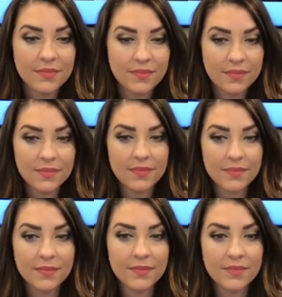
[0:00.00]

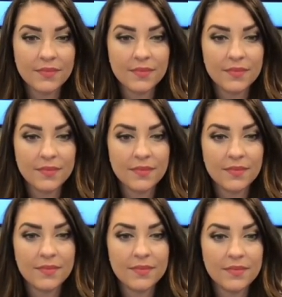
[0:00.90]

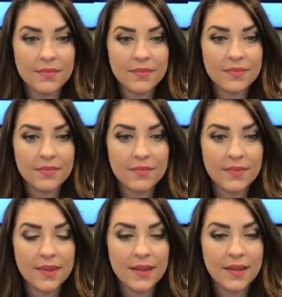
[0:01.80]

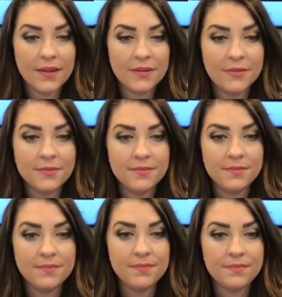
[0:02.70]

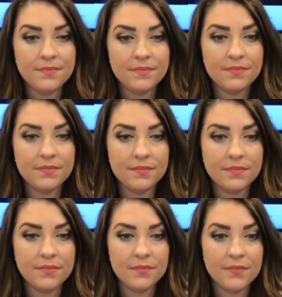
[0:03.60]

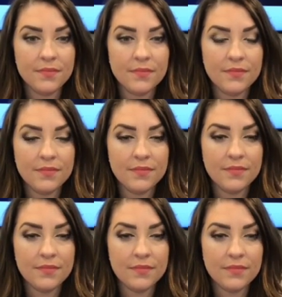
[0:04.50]

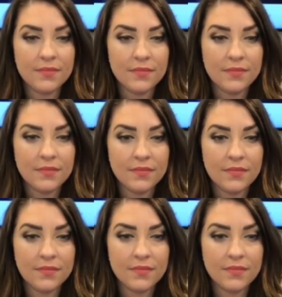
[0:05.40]
The person shown says nothing.